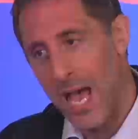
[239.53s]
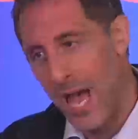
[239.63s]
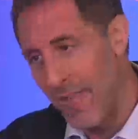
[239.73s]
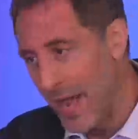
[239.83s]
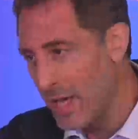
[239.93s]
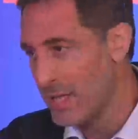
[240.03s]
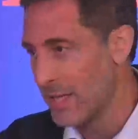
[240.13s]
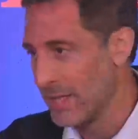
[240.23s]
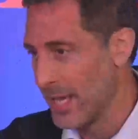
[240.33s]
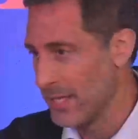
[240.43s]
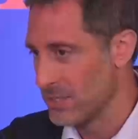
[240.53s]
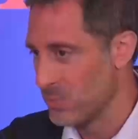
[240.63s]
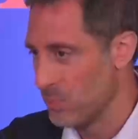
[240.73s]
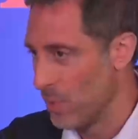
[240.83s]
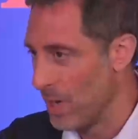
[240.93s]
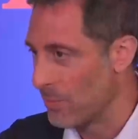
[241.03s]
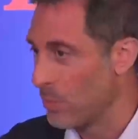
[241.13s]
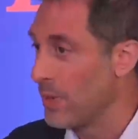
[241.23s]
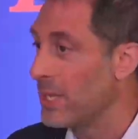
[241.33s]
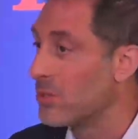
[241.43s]
And then I think there's what
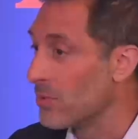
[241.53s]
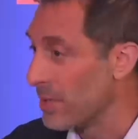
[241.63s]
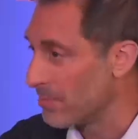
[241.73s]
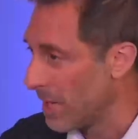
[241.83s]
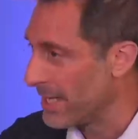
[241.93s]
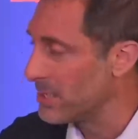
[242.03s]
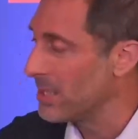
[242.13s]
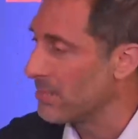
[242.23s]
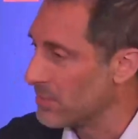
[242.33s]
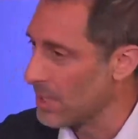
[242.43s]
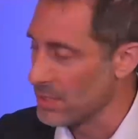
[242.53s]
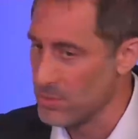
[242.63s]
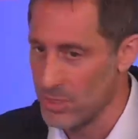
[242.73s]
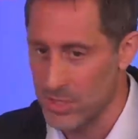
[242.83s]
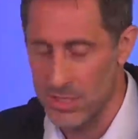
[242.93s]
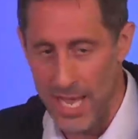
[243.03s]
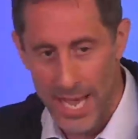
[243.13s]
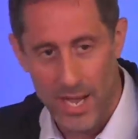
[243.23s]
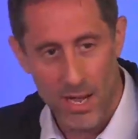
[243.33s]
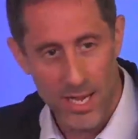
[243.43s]
we do, what my team does, which is
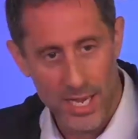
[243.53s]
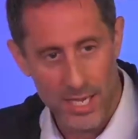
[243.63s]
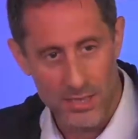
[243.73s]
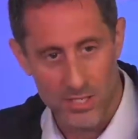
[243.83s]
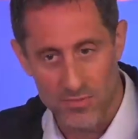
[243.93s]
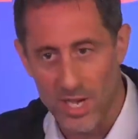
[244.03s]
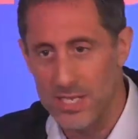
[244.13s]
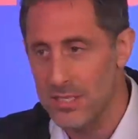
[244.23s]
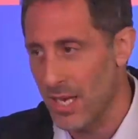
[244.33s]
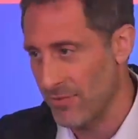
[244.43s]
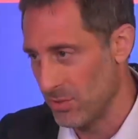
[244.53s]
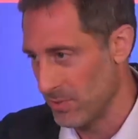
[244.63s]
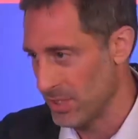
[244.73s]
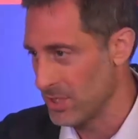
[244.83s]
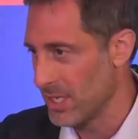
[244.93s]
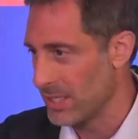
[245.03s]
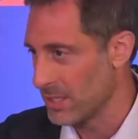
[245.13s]
AI at the device level, which says,